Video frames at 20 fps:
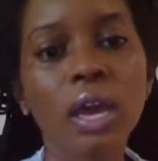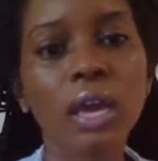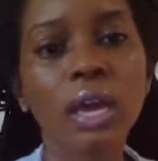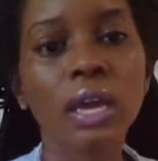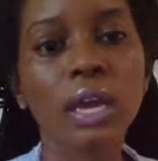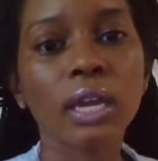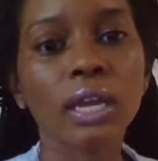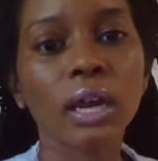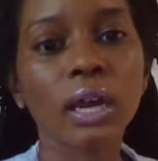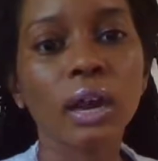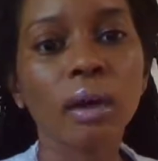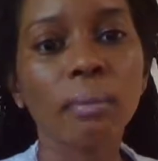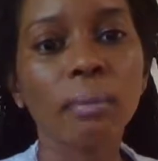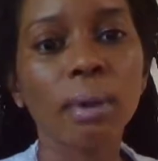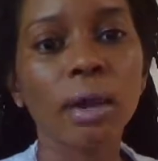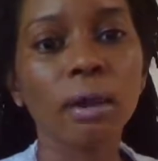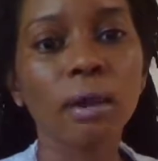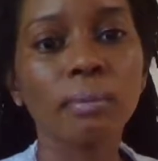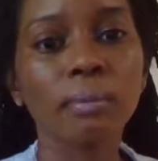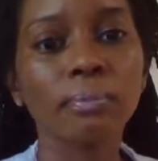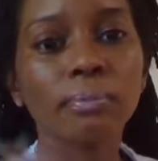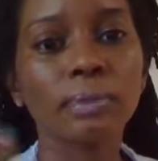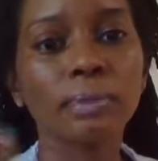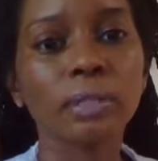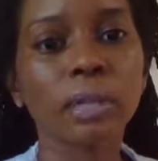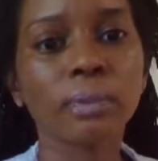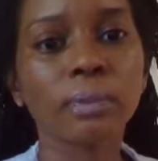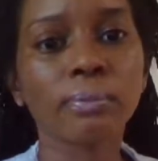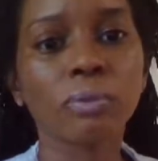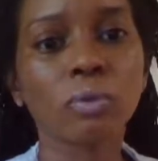it um,
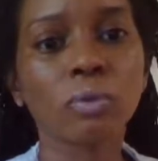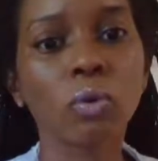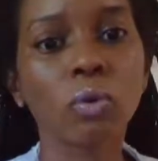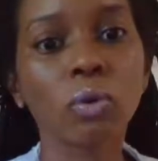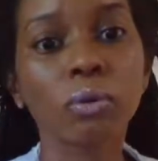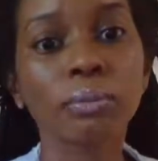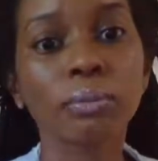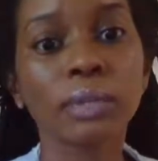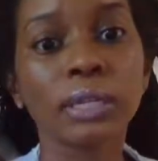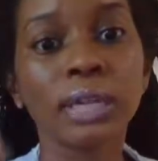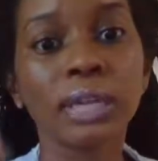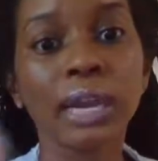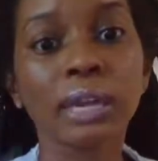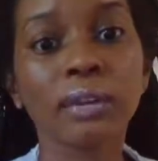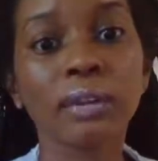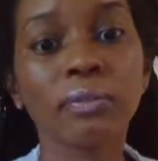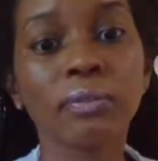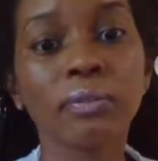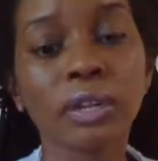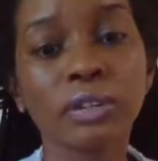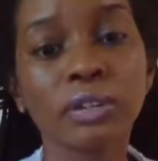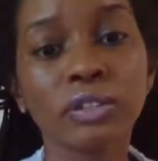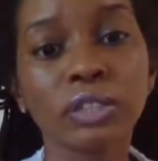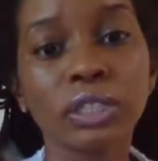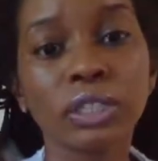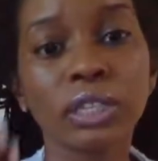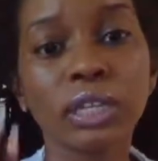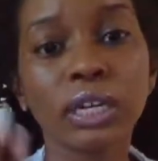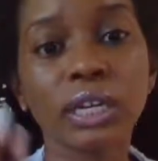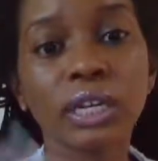helps absorb the negative
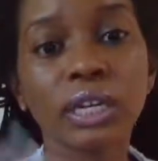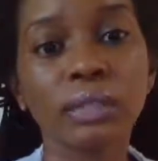energy.